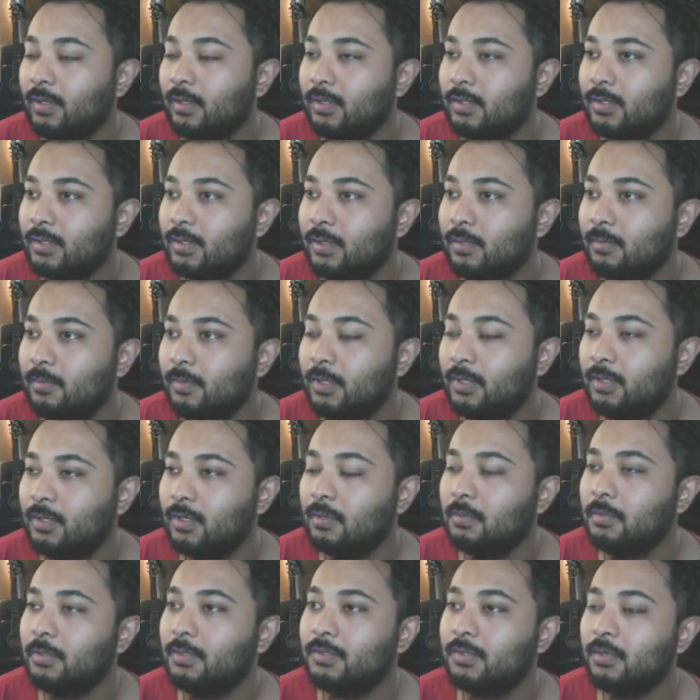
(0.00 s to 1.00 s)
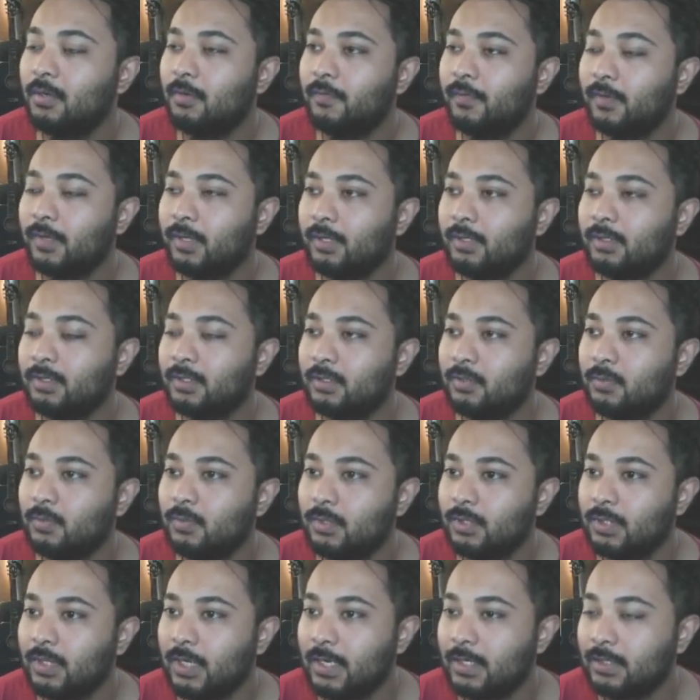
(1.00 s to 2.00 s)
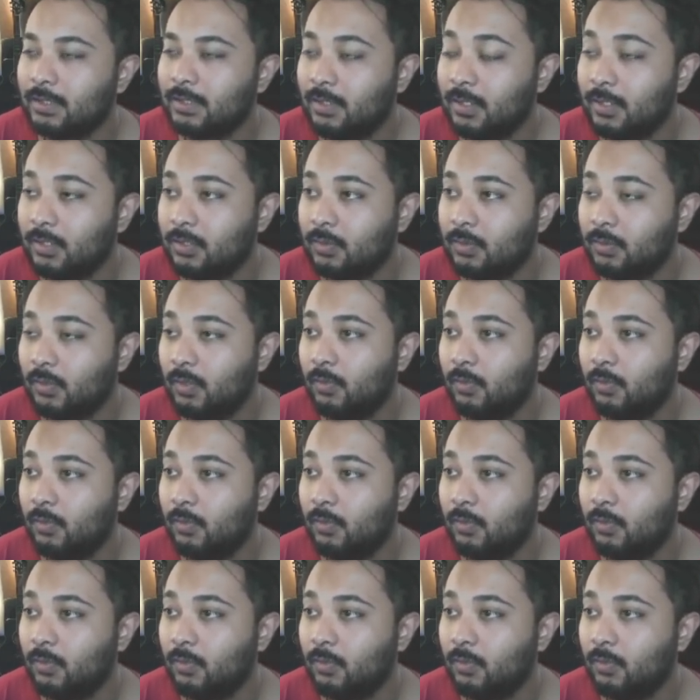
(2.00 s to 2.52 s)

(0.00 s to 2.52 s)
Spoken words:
It's gonna be double Surf against this Whiscash.